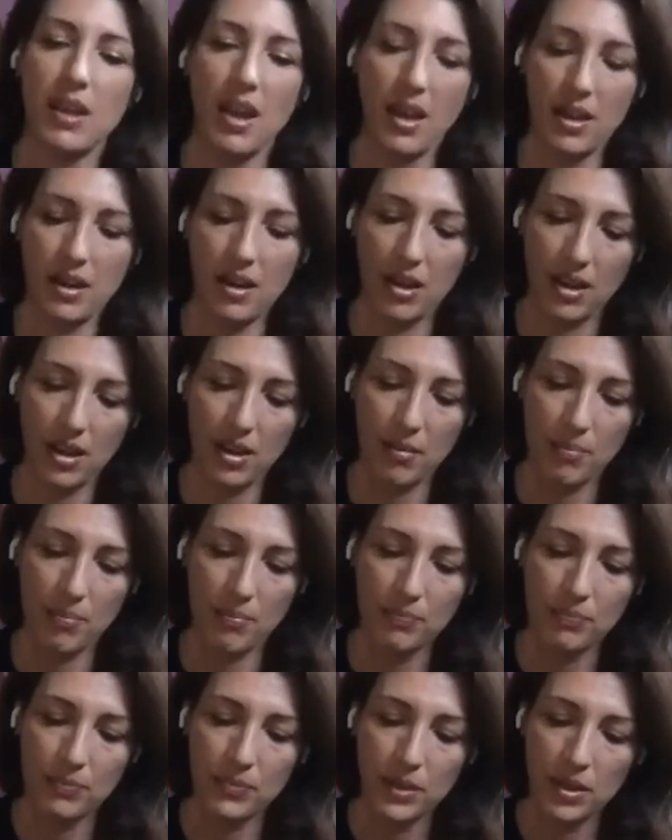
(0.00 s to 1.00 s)
and
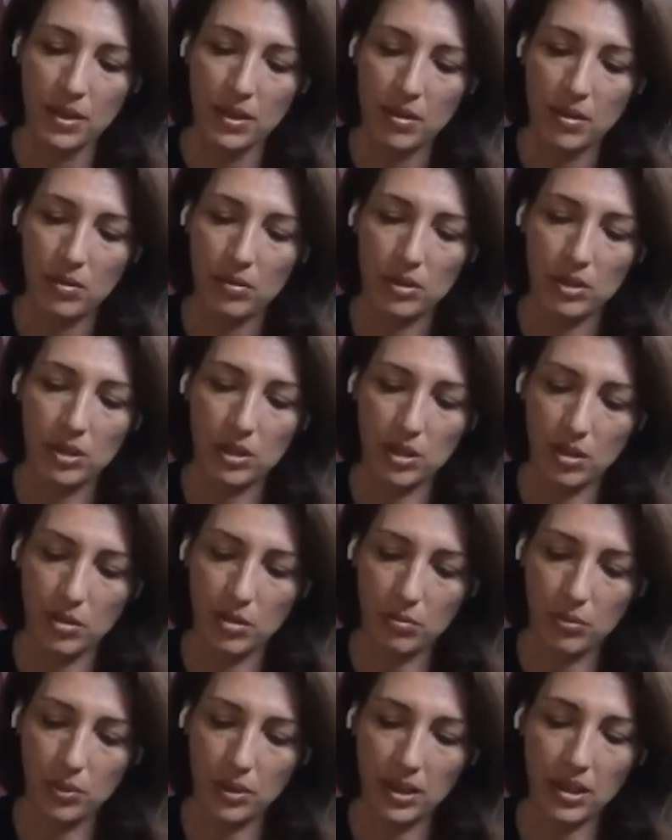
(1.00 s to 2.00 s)

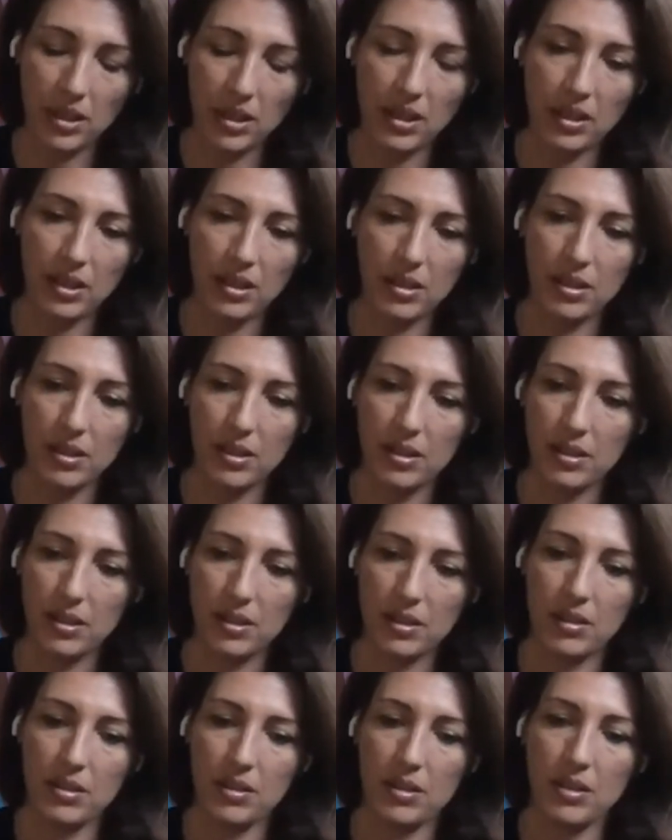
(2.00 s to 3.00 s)
we
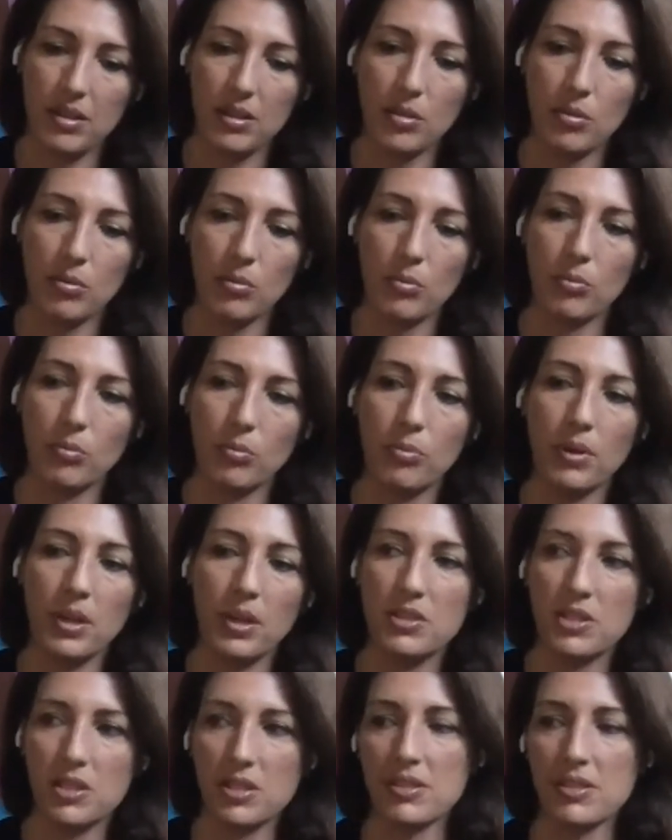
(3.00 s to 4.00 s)

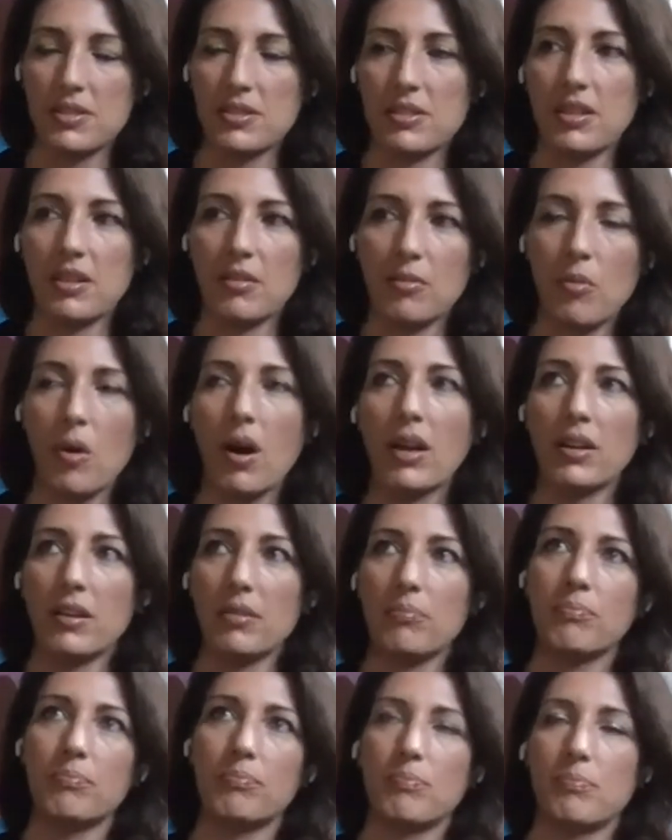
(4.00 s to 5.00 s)
just want to
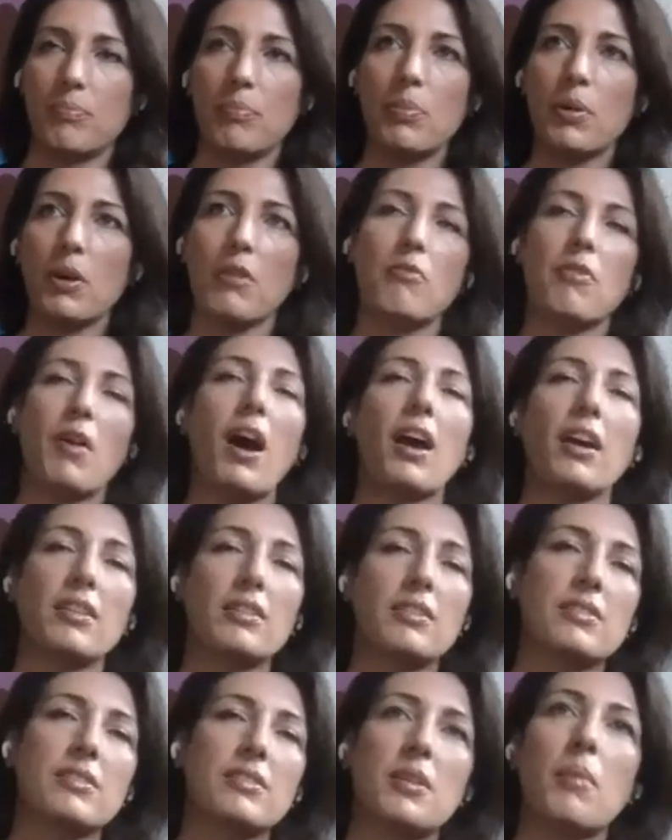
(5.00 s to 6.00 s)
provide
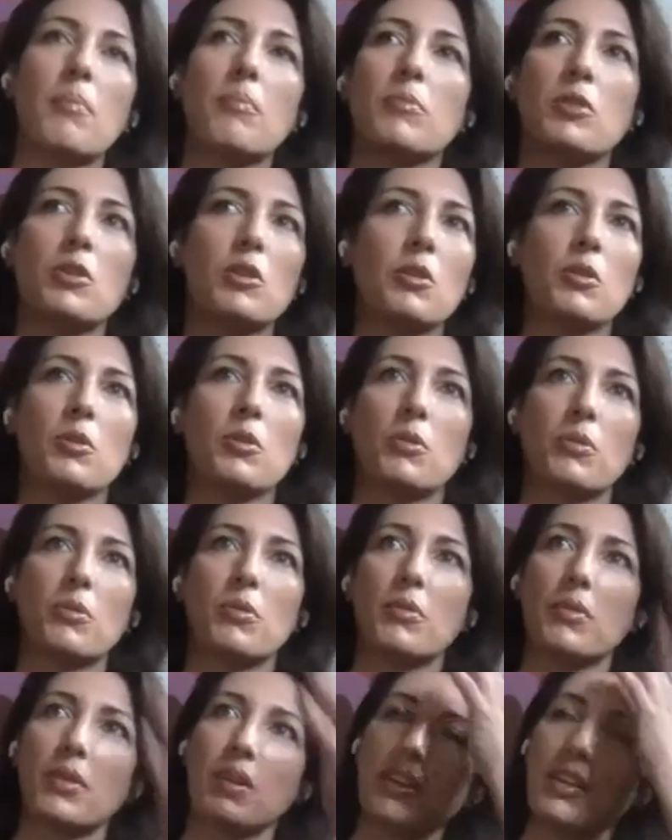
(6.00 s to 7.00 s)
some
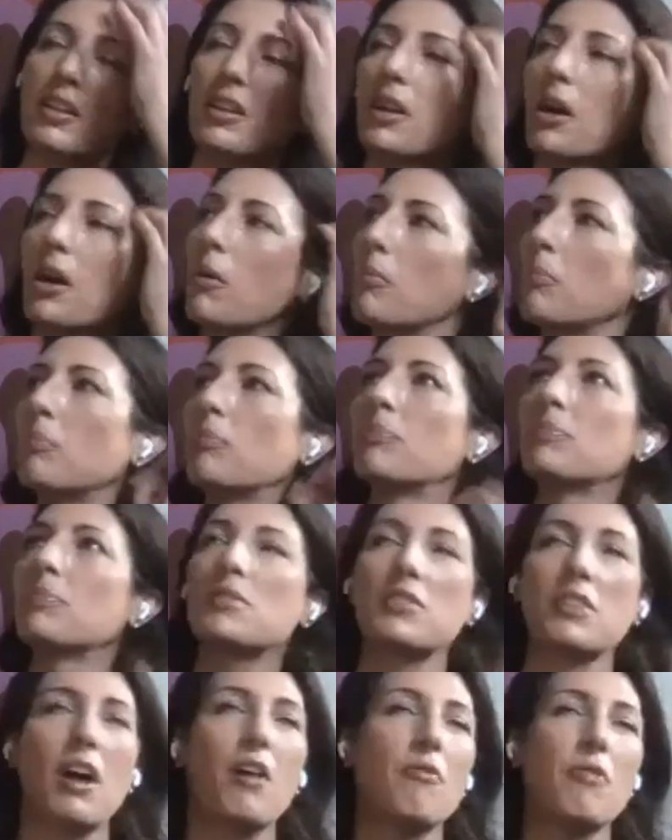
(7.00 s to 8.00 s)
new,
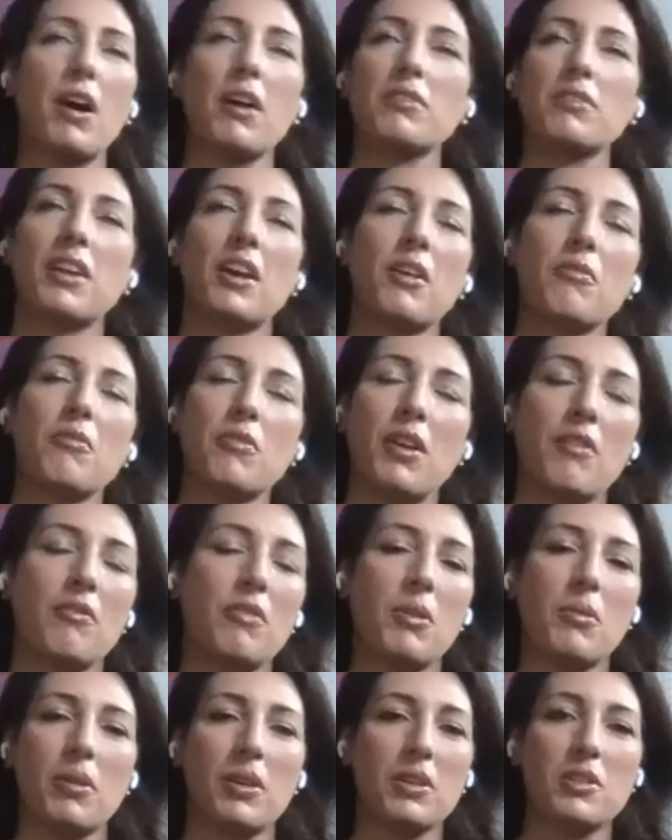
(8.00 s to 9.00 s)
stuff out there for
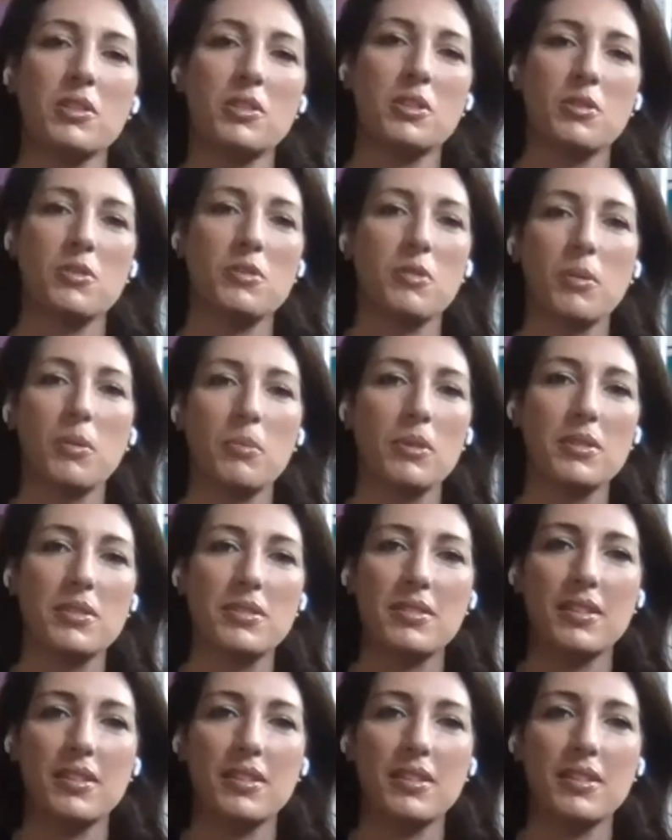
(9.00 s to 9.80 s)
everyone to choose from. It's